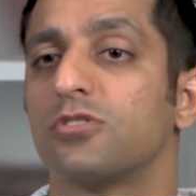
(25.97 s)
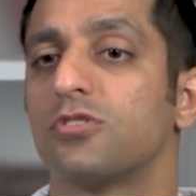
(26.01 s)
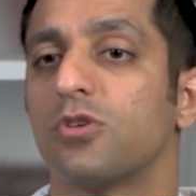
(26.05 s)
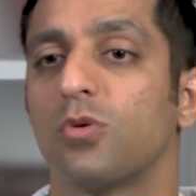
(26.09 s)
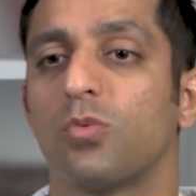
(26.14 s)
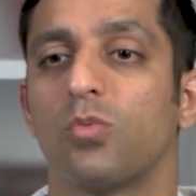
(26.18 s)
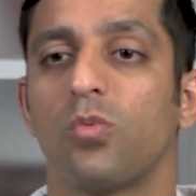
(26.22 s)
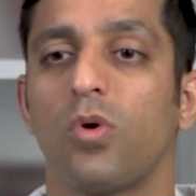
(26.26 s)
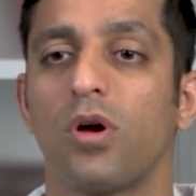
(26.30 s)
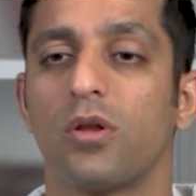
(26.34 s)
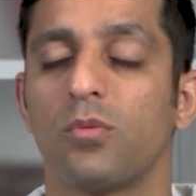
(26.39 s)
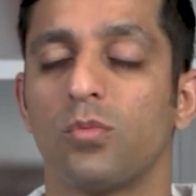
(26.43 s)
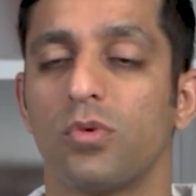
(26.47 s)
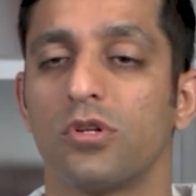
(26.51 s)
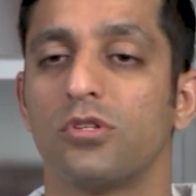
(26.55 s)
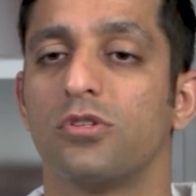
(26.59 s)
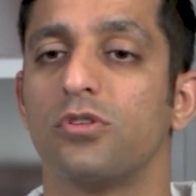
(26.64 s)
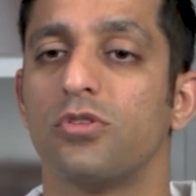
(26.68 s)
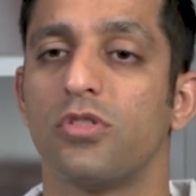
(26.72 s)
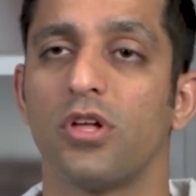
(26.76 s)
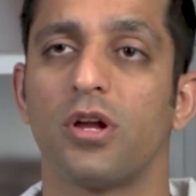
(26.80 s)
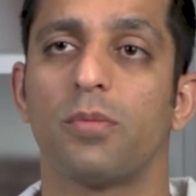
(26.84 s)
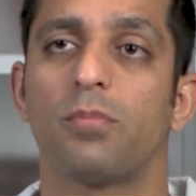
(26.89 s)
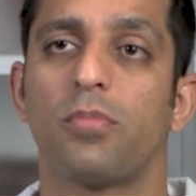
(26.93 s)
So one would
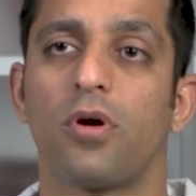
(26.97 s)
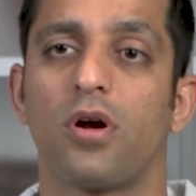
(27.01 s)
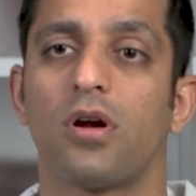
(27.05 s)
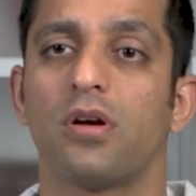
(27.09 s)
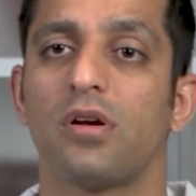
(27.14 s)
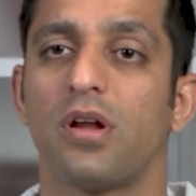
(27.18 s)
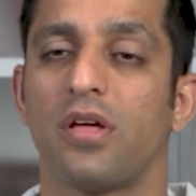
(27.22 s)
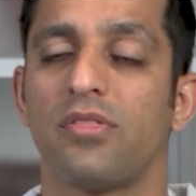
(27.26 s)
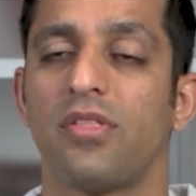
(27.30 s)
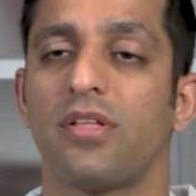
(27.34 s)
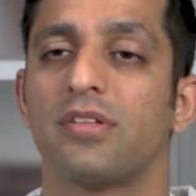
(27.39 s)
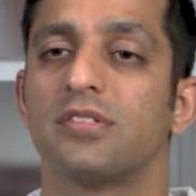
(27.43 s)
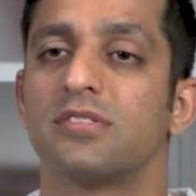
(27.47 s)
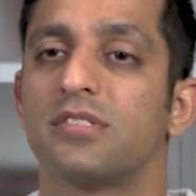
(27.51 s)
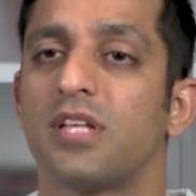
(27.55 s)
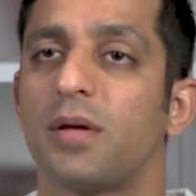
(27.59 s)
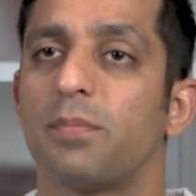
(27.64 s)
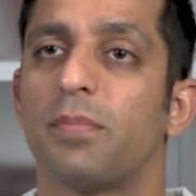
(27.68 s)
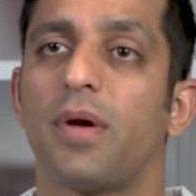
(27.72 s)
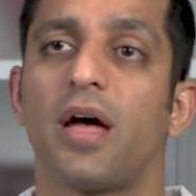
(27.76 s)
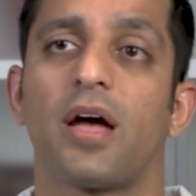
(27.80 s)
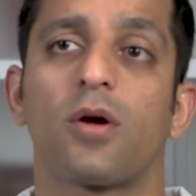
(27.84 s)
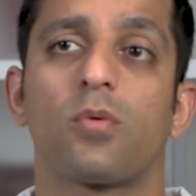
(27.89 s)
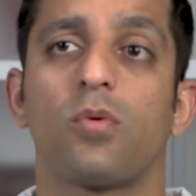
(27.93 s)
do their part and then
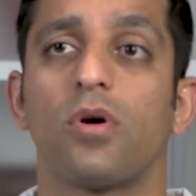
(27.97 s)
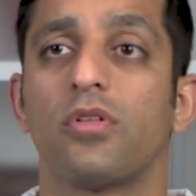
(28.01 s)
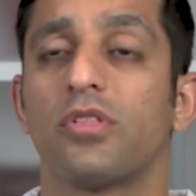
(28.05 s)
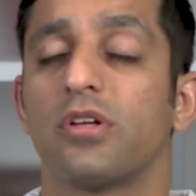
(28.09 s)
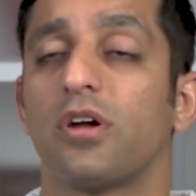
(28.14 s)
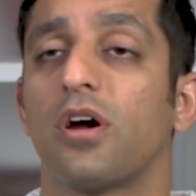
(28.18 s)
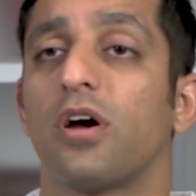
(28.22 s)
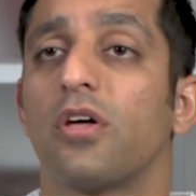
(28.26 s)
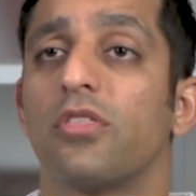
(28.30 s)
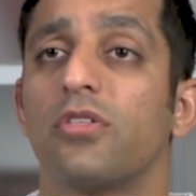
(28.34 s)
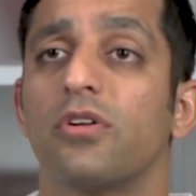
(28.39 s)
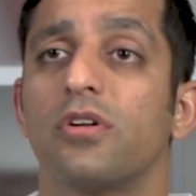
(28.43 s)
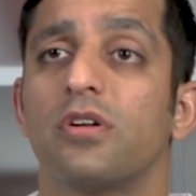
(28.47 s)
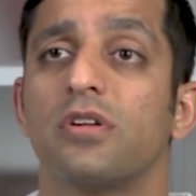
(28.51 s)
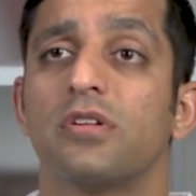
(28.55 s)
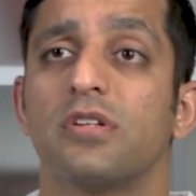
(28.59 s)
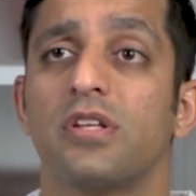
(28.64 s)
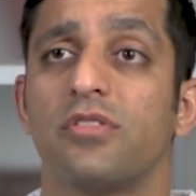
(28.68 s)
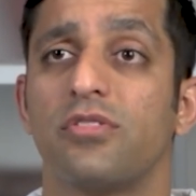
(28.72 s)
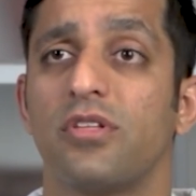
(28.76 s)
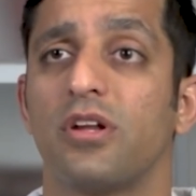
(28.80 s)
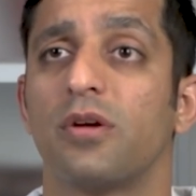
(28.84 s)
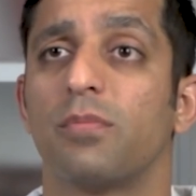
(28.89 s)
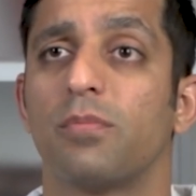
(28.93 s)
step back while the other
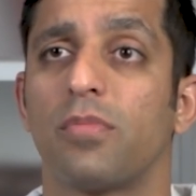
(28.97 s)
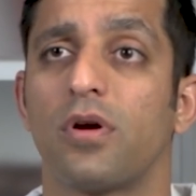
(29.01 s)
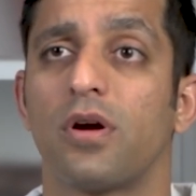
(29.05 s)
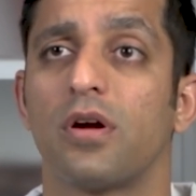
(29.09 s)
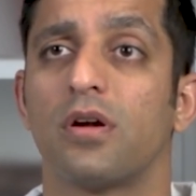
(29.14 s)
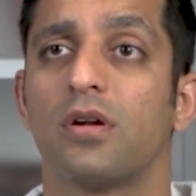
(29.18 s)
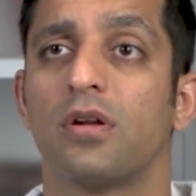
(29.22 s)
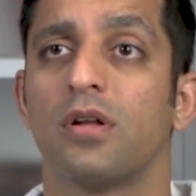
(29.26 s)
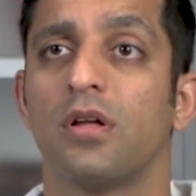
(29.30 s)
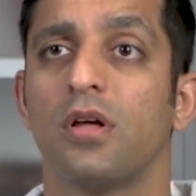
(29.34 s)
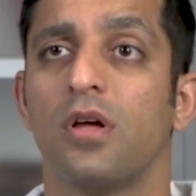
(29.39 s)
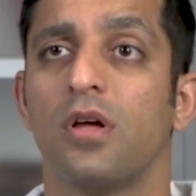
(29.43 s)
did their part.